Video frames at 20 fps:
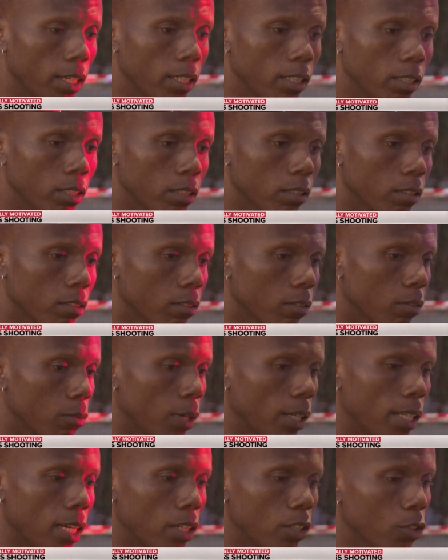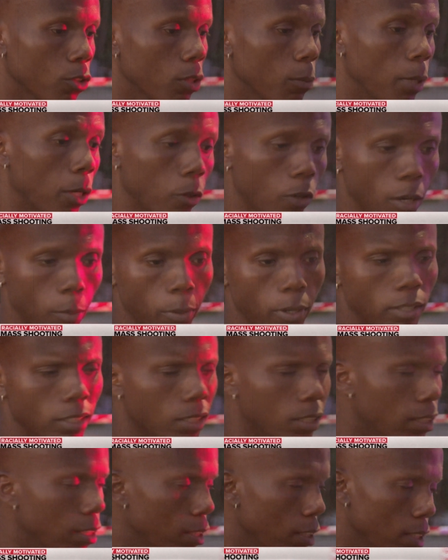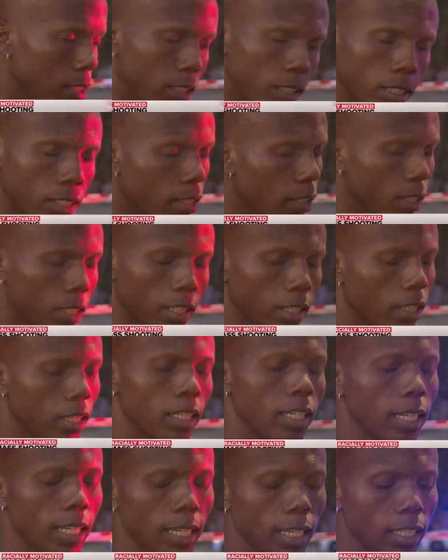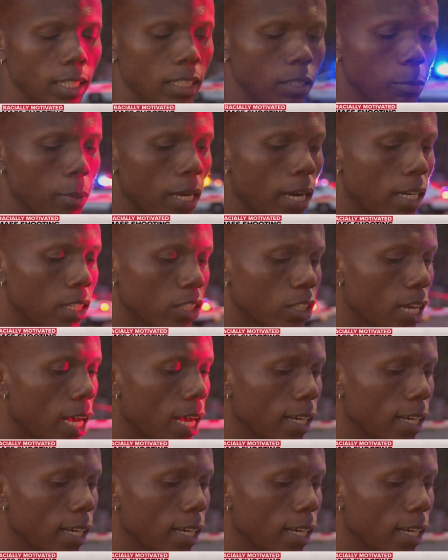raised right down the street. My grandparents, it's beyond